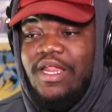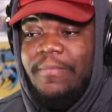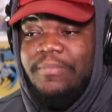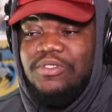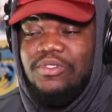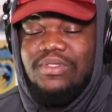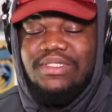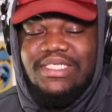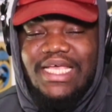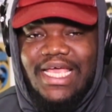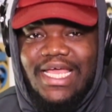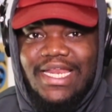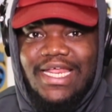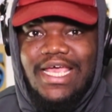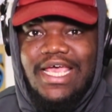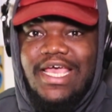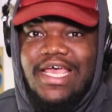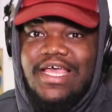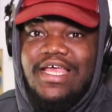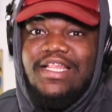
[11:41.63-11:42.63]
episode 10,
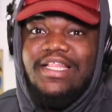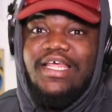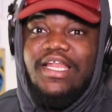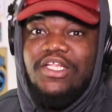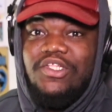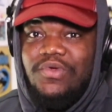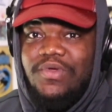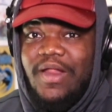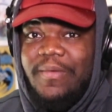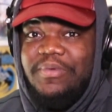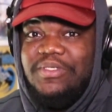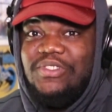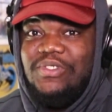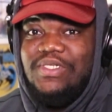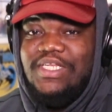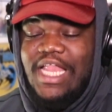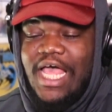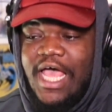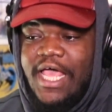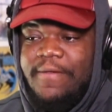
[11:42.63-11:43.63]
than I do in episode
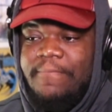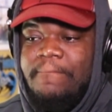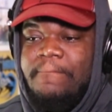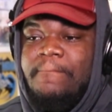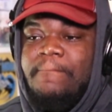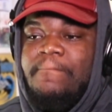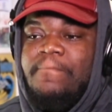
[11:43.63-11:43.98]
9.